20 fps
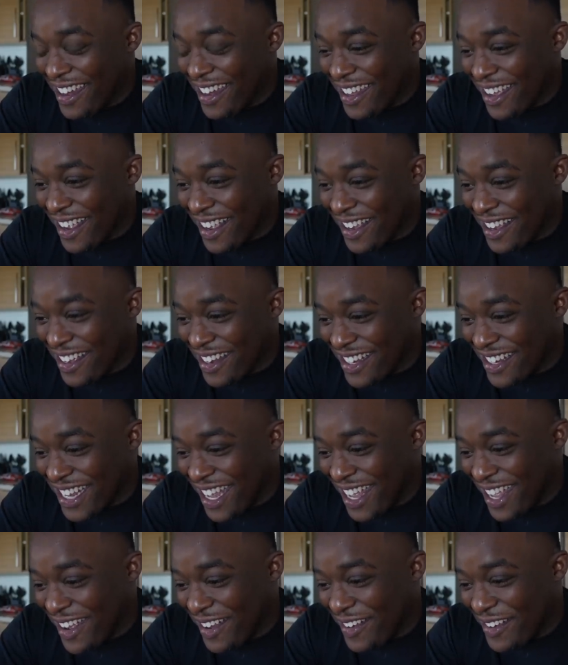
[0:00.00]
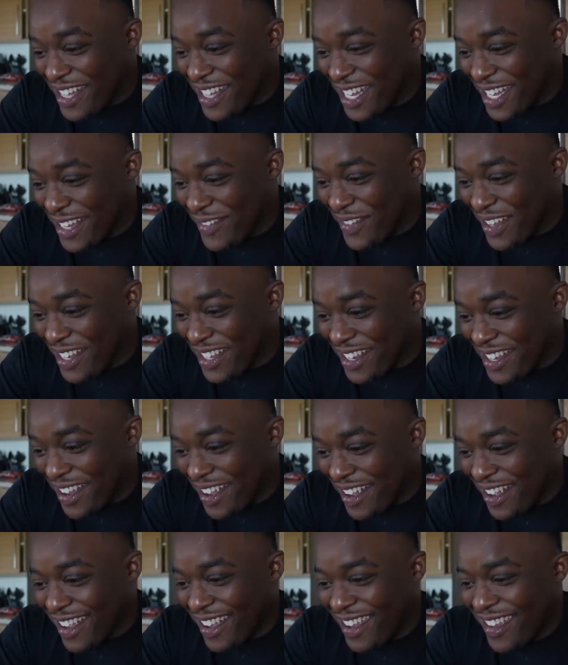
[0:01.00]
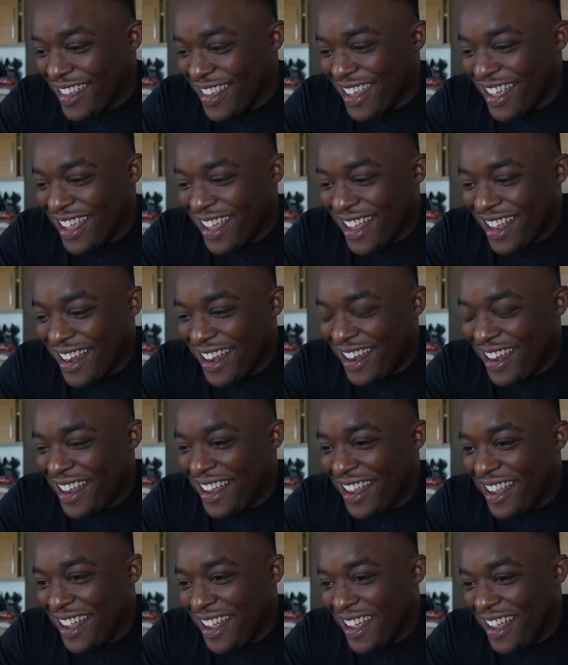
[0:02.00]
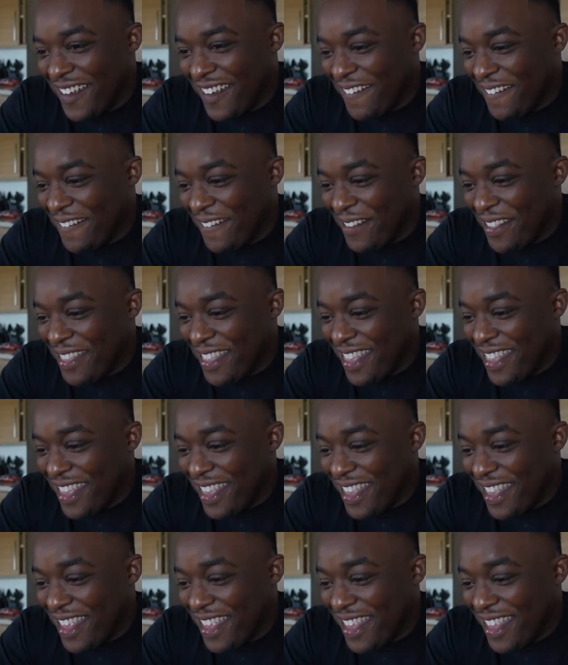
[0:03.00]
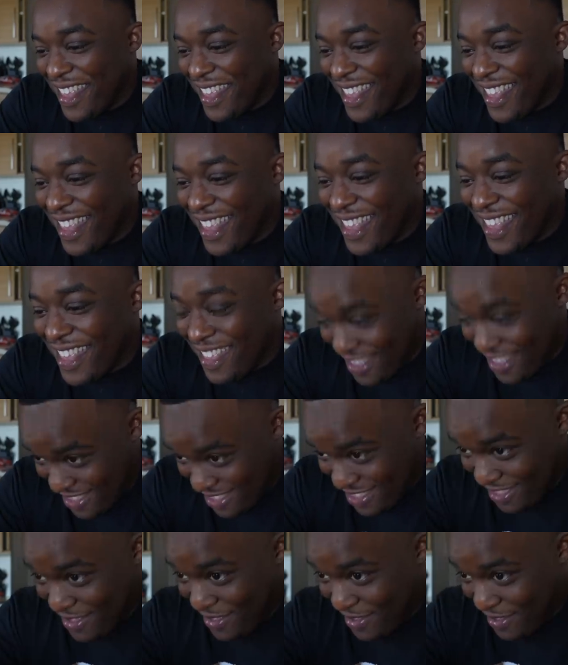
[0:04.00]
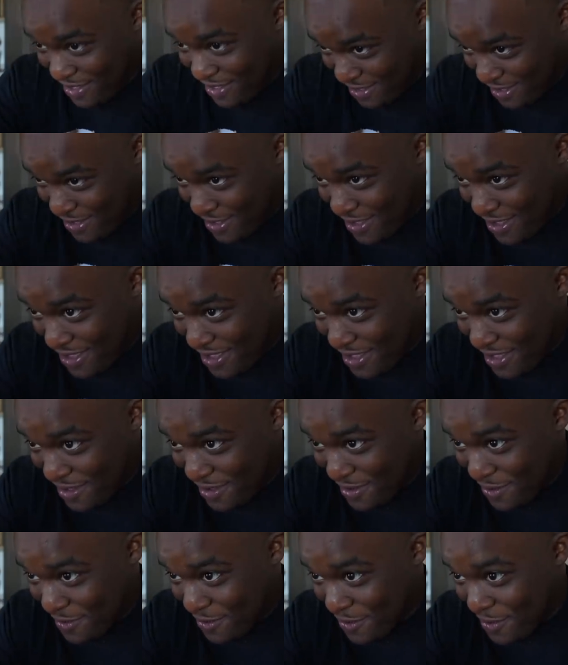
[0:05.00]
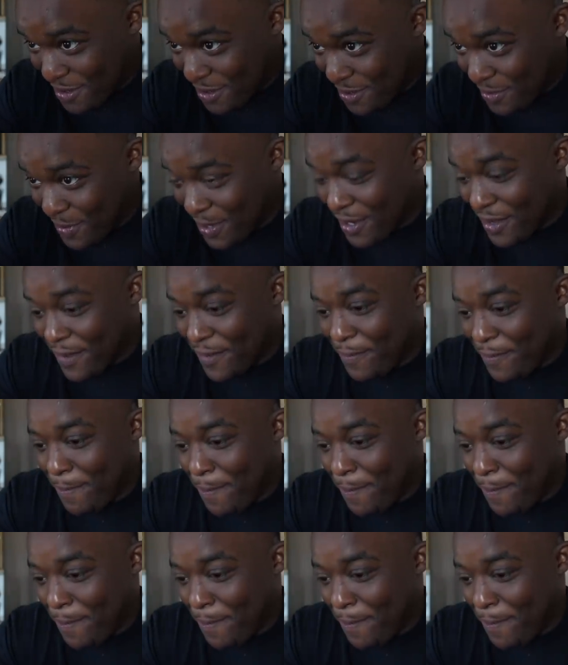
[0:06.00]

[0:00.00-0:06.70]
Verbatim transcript: look good God. Well, why is it so dark? What you mean?